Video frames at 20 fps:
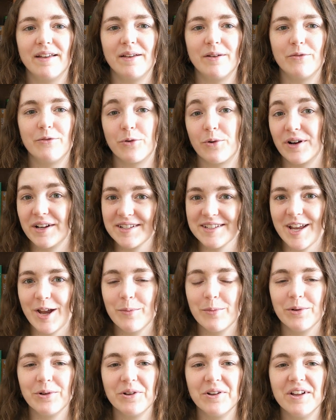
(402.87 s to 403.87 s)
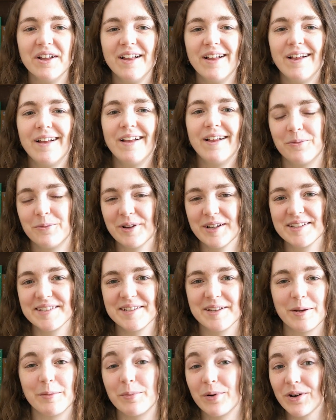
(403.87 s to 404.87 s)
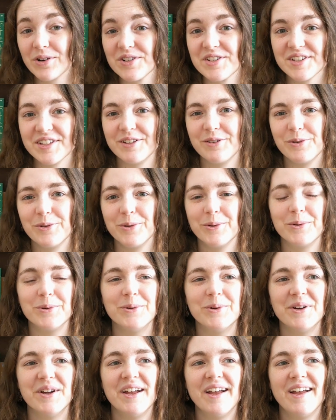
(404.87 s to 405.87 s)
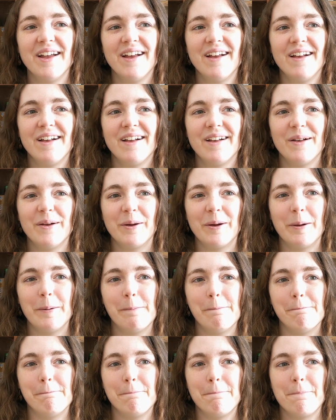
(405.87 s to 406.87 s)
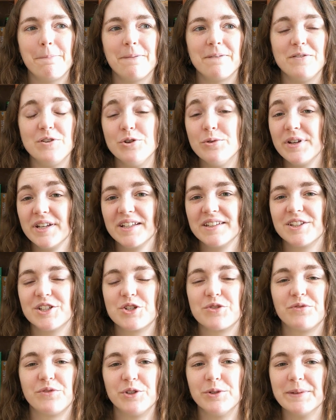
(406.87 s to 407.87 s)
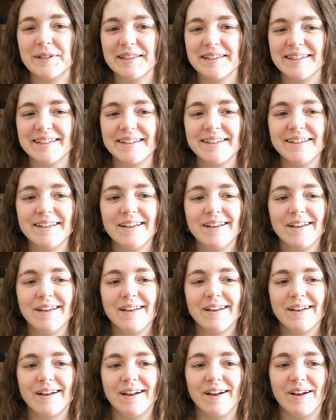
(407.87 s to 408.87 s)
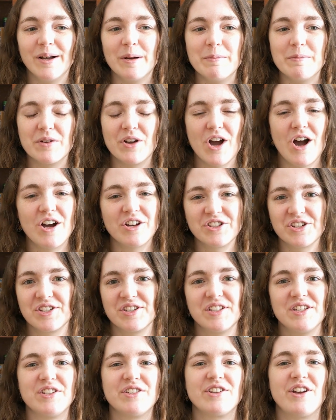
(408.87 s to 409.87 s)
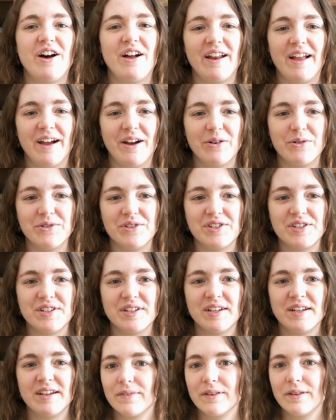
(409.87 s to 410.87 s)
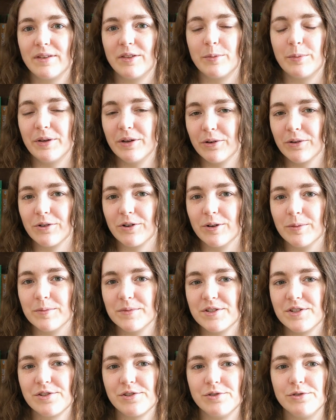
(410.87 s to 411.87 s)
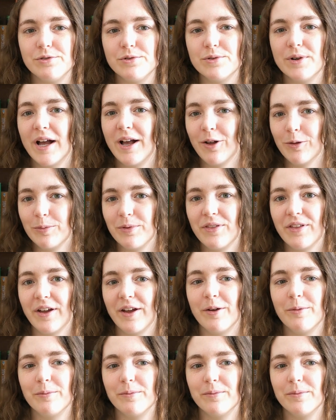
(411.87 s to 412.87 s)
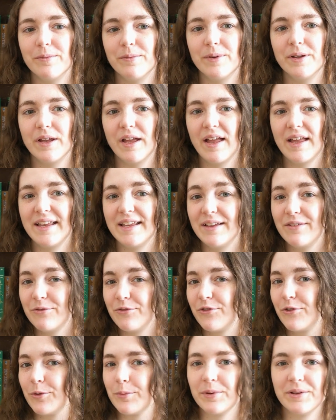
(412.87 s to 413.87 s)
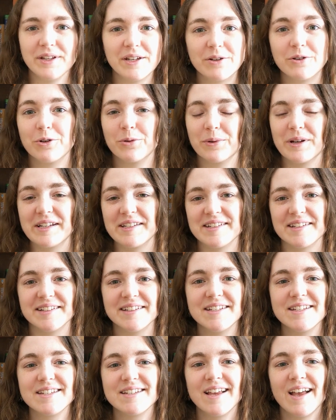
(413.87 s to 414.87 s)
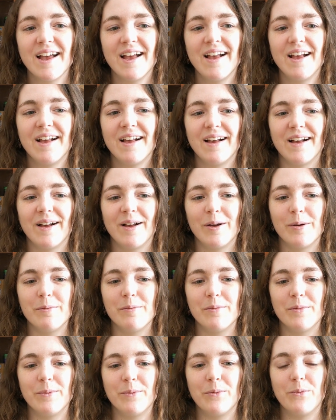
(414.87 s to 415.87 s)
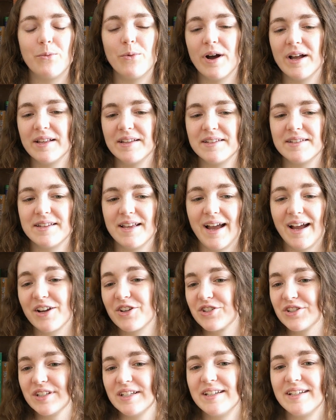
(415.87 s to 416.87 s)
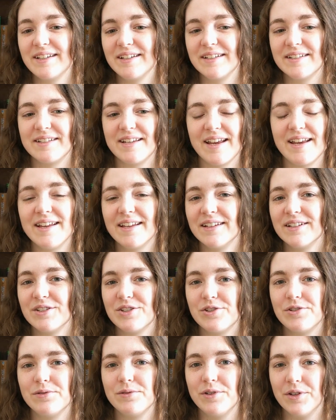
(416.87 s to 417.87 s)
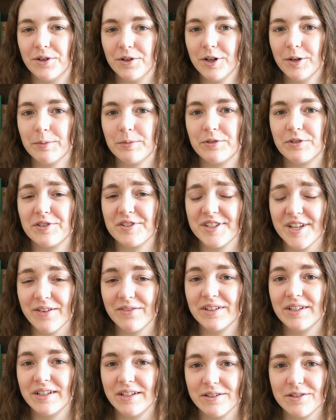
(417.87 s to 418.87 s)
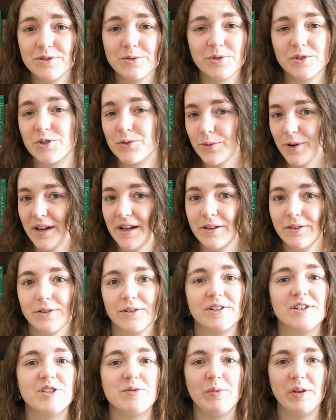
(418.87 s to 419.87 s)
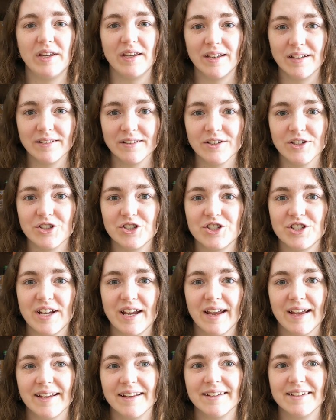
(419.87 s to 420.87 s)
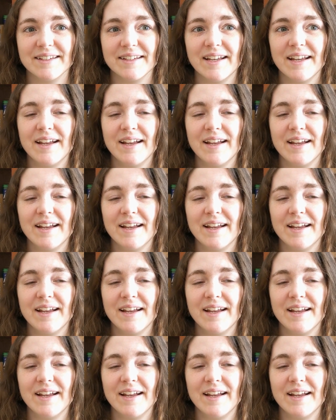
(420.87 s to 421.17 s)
for example, was a person who knew English fluently, consciously sought out the Pilgrims to help them for political reasons, was actually taken to Europe for 7 years, which is where he learned to speak English, and